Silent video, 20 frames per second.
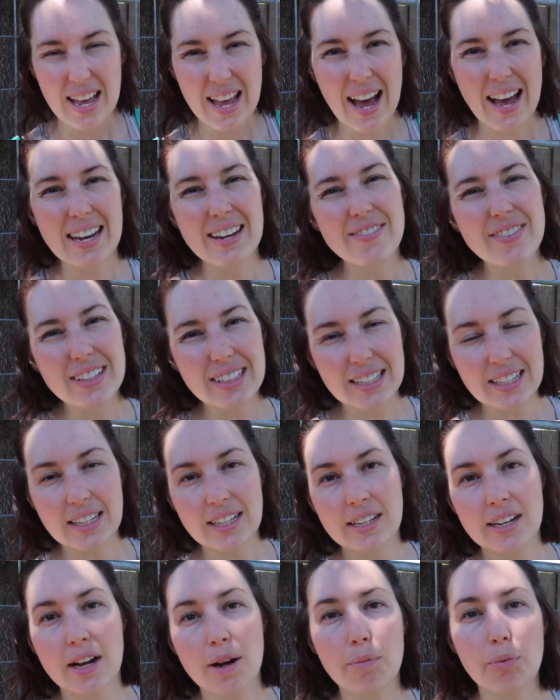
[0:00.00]
kind of
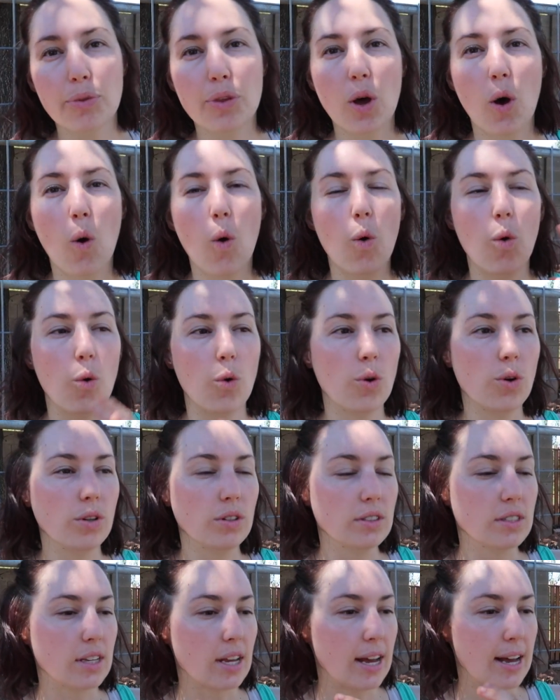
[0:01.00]
cleaning up the
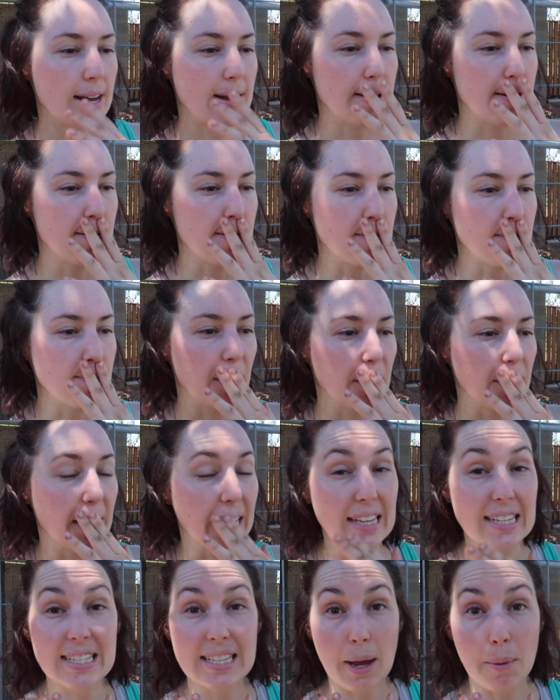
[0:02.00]
old um,
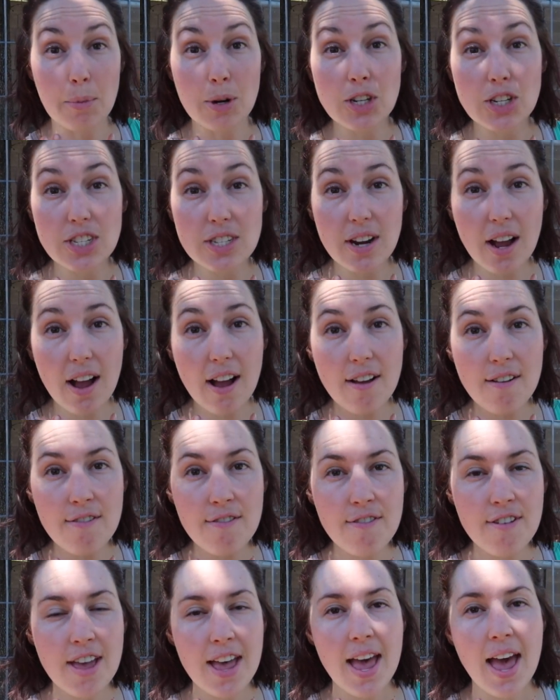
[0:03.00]
like summer
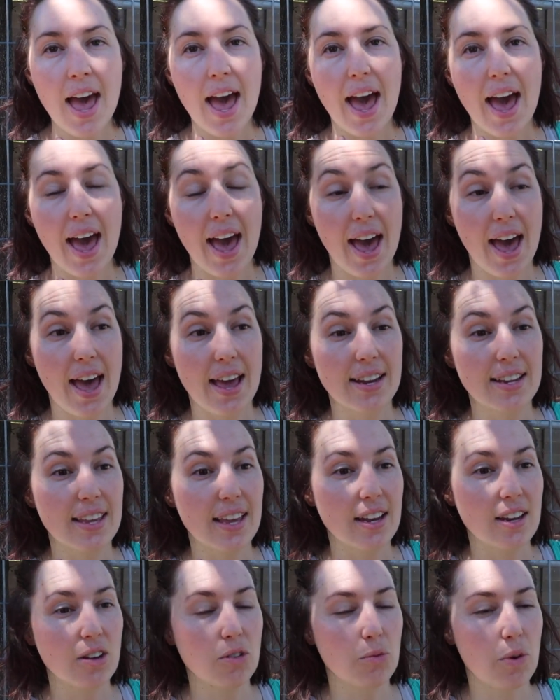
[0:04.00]
stuff and
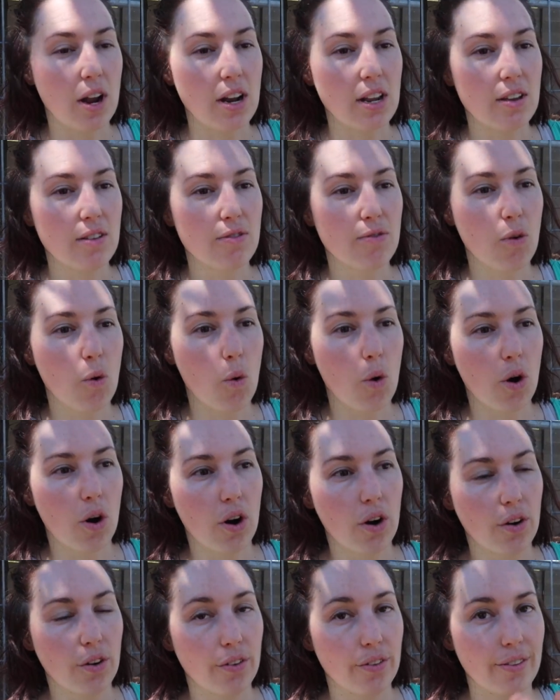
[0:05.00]
getting ready
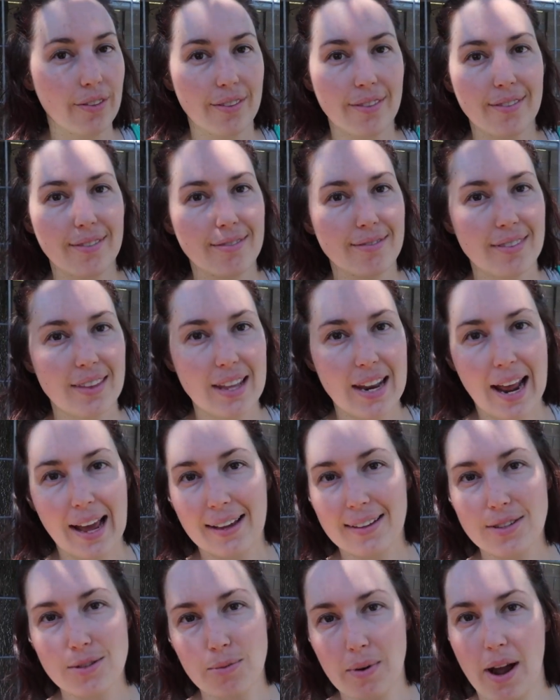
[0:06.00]
for the
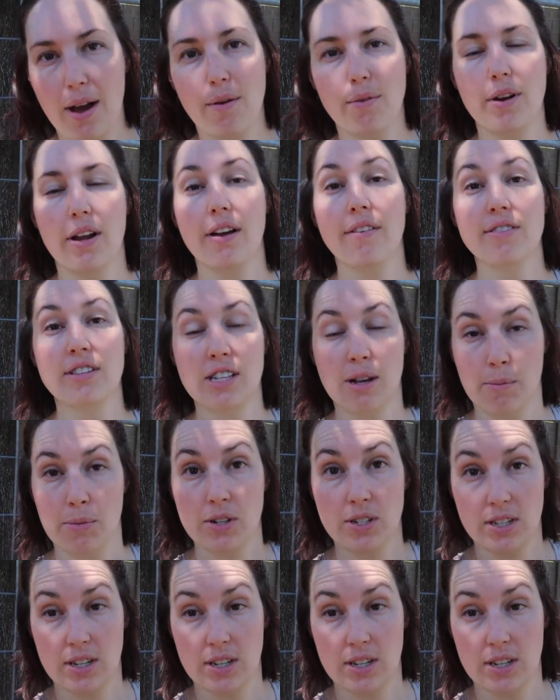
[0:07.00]
next round of summer